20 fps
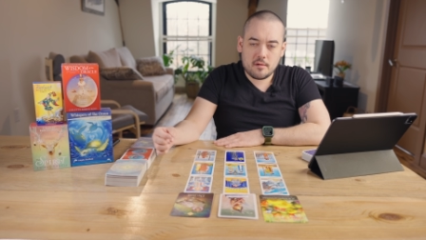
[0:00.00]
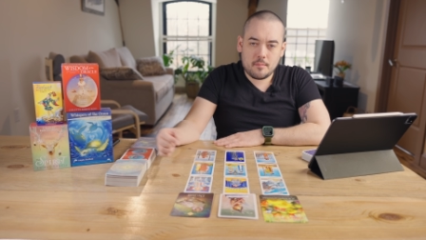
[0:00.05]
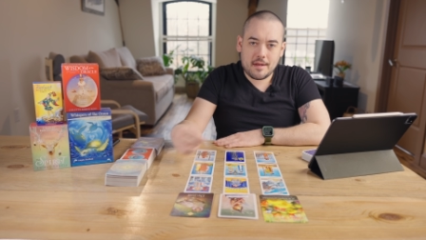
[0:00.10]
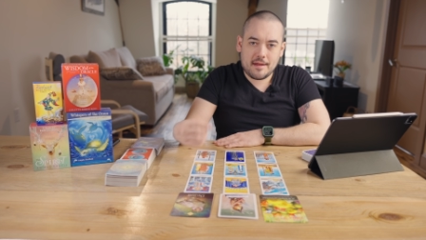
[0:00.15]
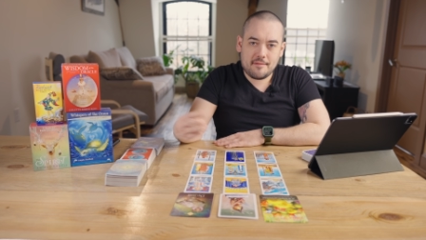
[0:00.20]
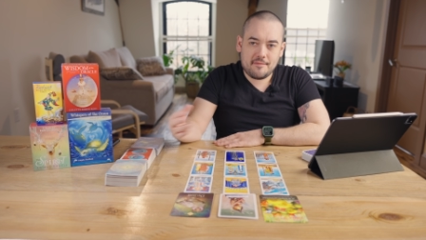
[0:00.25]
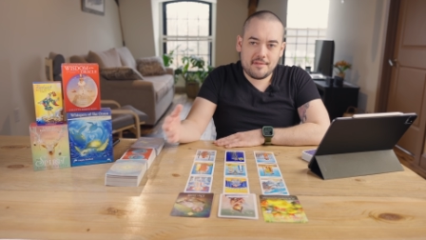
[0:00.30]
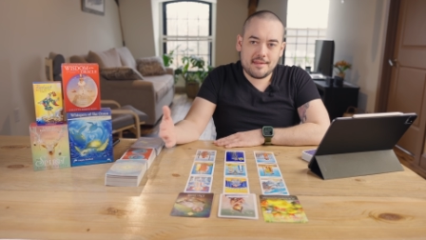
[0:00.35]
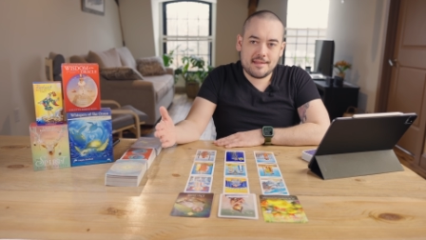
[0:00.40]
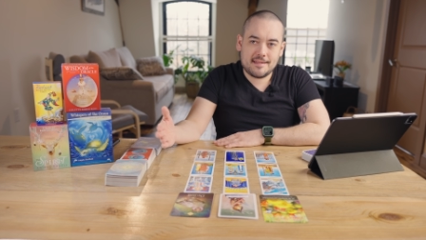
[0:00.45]
but
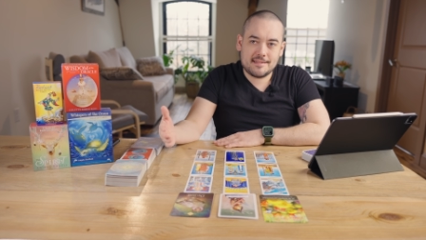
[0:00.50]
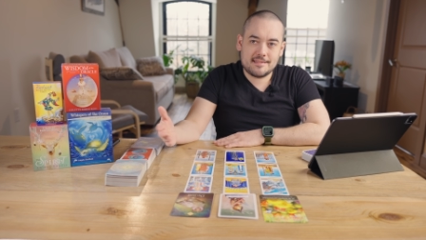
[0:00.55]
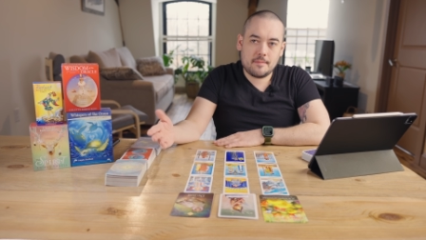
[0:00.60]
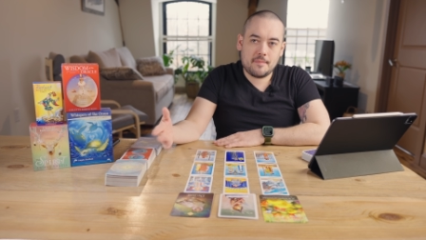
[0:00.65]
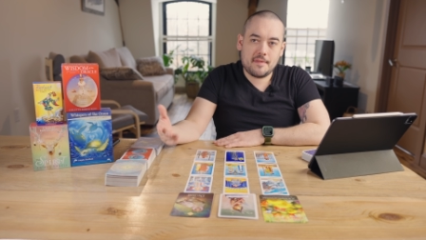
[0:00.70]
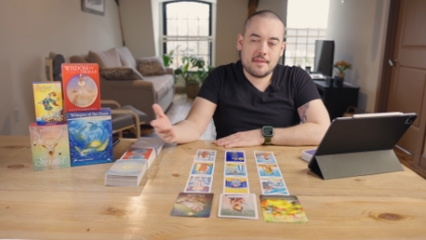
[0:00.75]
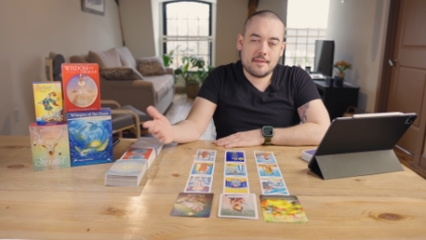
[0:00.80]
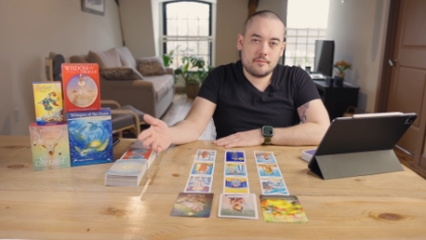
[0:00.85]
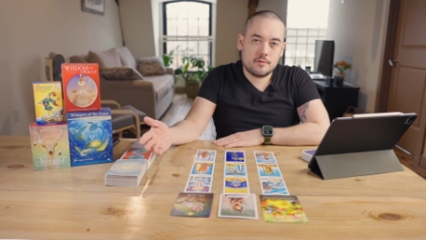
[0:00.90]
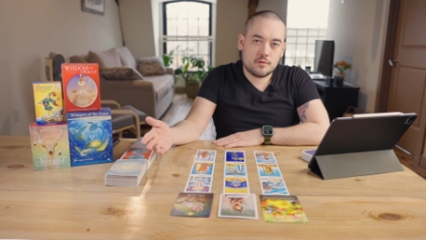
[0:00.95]
I feel like it's
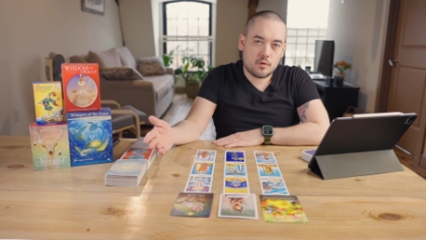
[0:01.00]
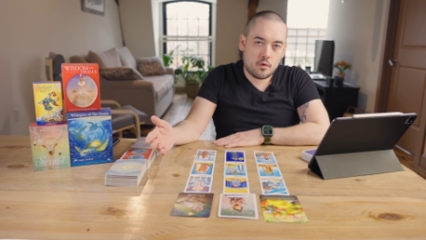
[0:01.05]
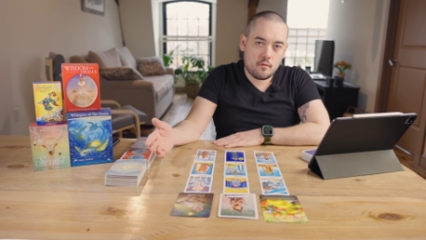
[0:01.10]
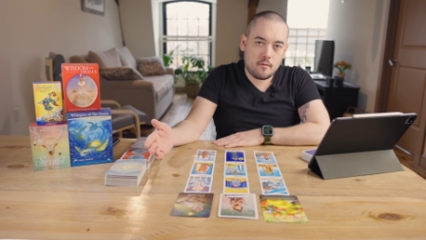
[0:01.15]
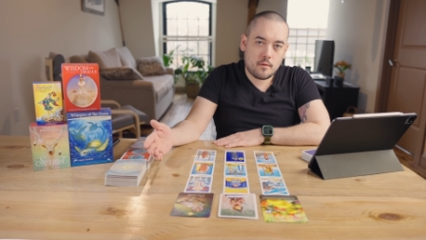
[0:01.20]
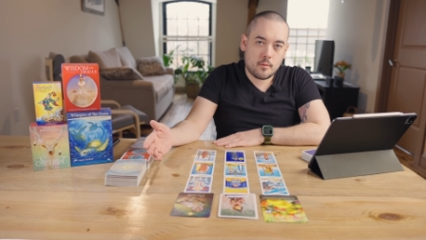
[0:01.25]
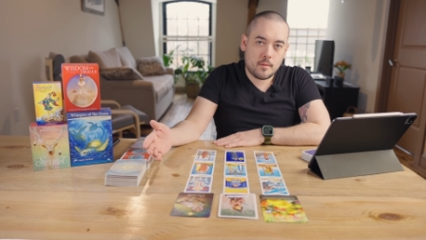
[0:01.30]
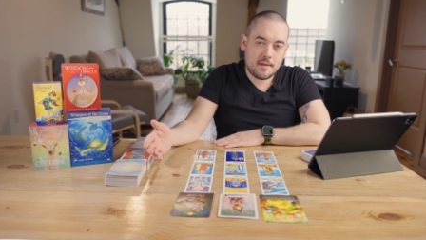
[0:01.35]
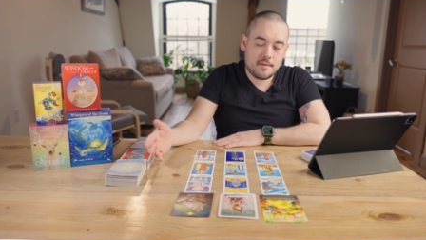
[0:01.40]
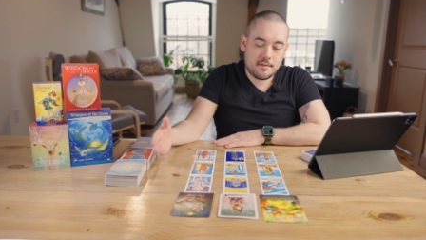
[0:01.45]
something that was
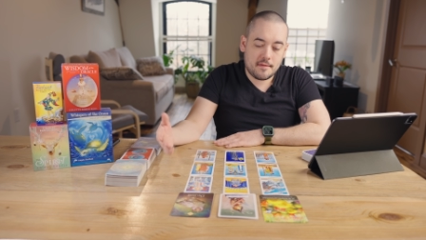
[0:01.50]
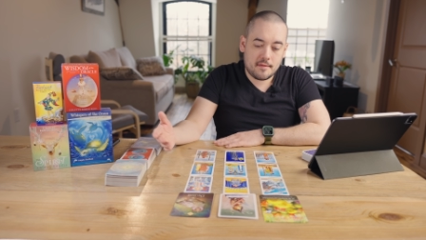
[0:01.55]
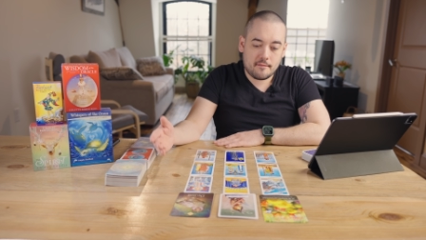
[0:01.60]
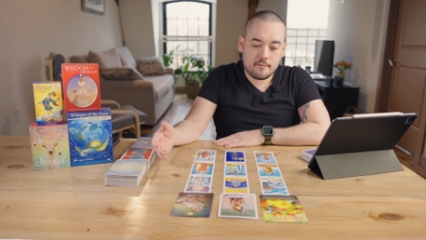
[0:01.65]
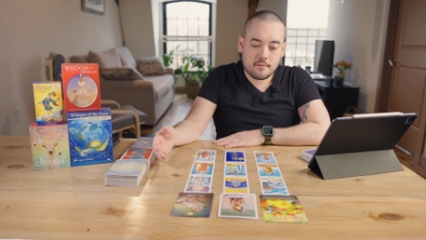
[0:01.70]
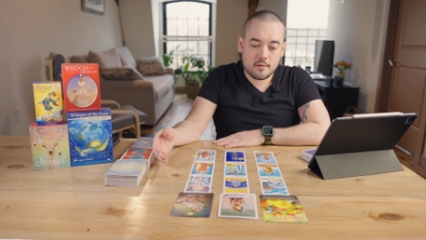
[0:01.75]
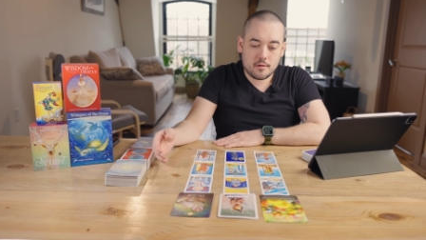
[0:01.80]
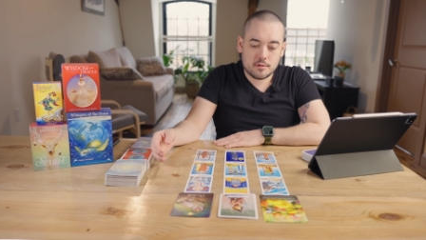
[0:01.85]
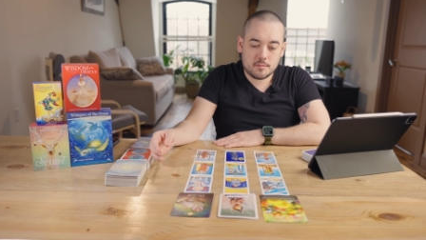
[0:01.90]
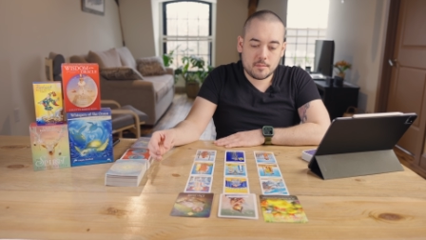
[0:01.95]
over with in the
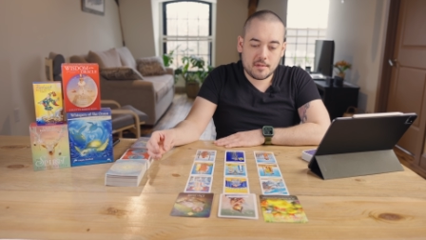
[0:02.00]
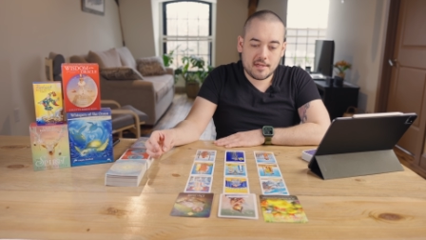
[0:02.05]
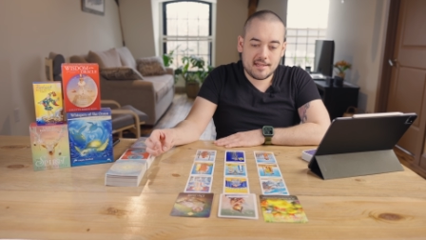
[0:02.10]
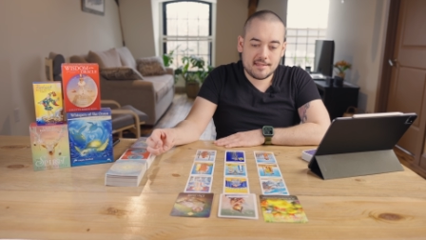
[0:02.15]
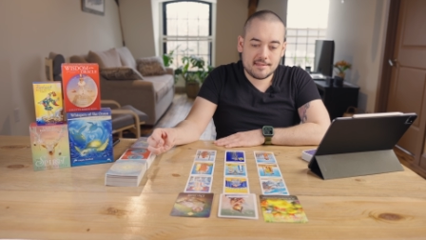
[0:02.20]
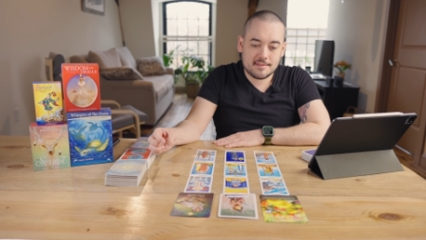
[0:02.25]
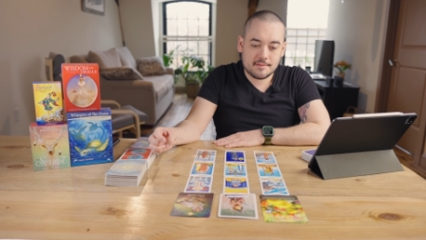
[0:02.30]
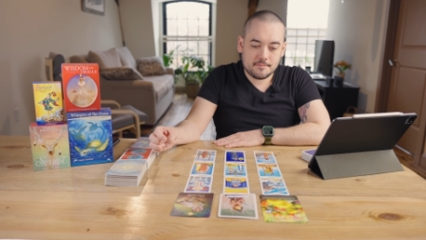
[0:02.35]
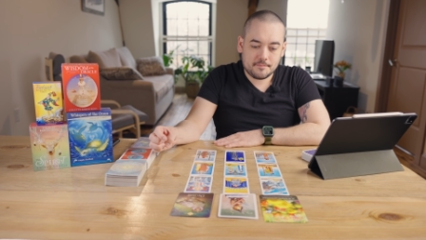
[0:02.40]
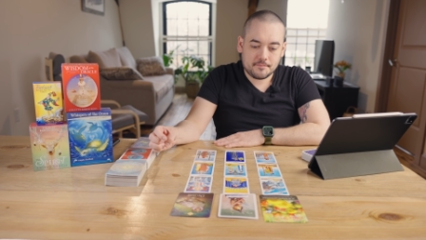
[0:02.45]
first
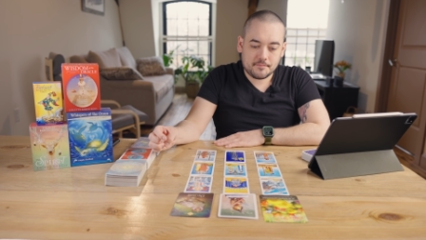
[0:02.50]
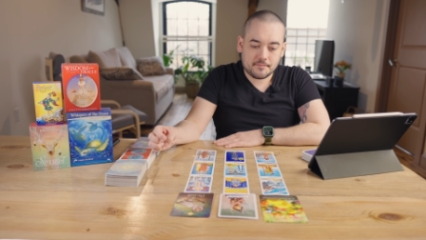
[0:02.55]
place.